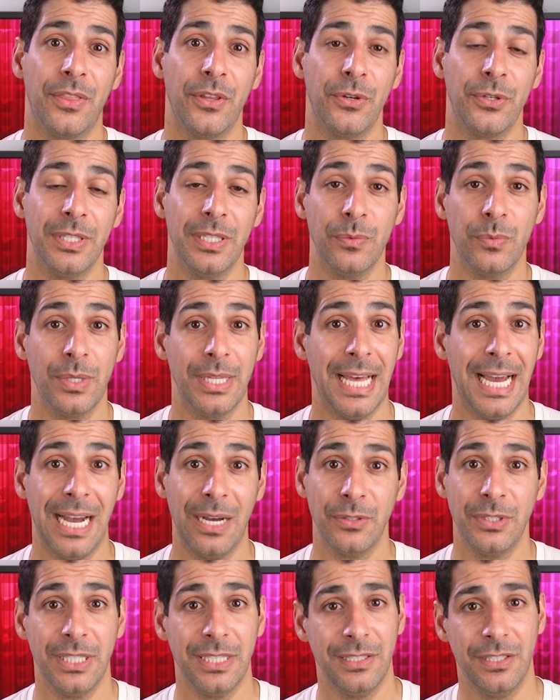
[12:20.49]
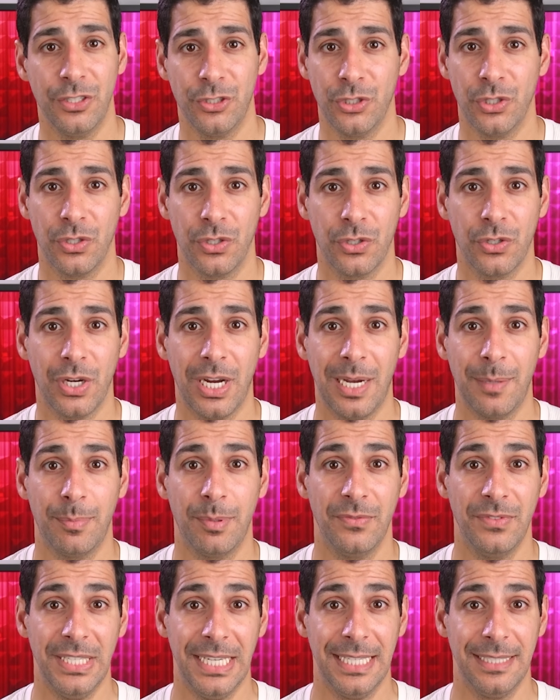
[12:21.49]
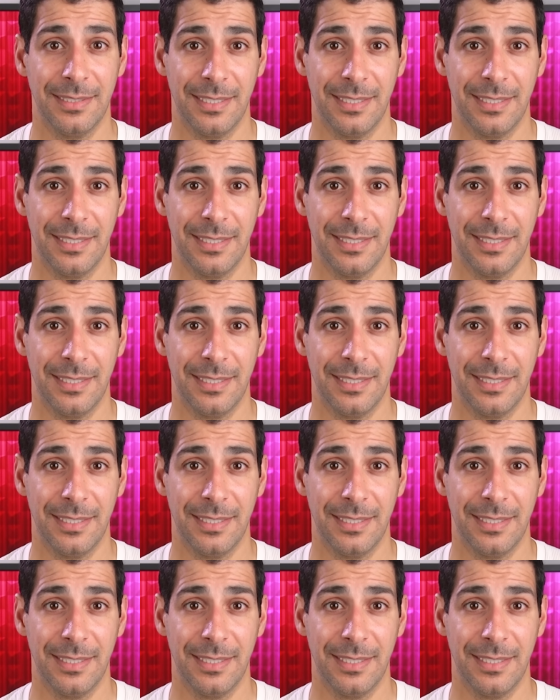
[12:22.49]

30 without the additional crop of the